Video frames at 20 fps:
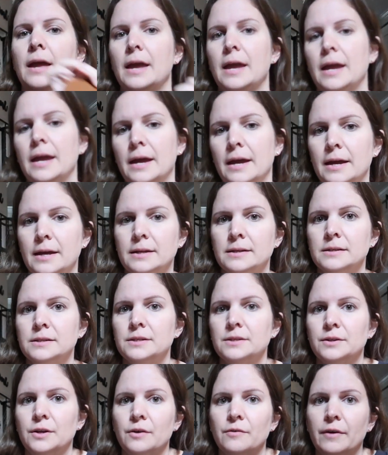and
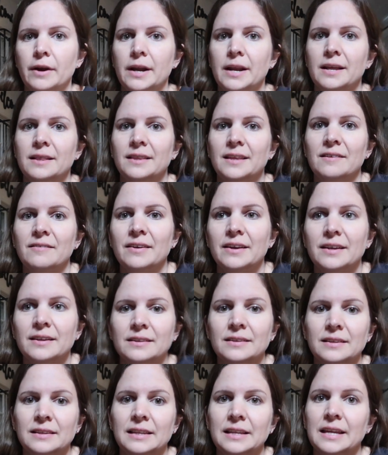no, Rainy, leave
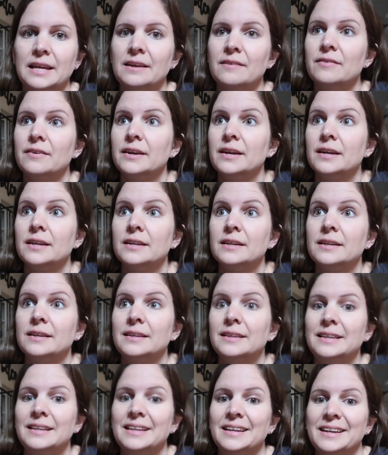it.
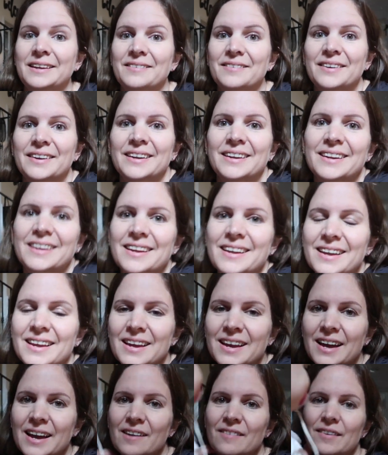
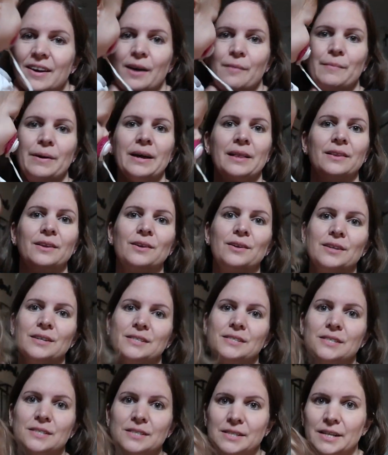I've got my little
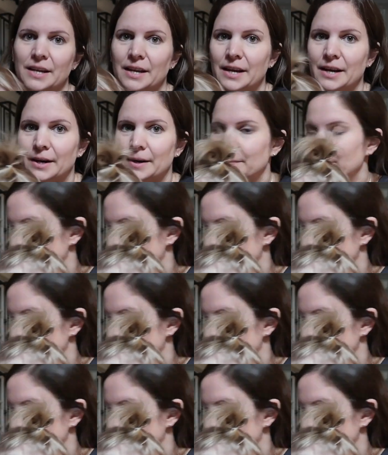assistant here,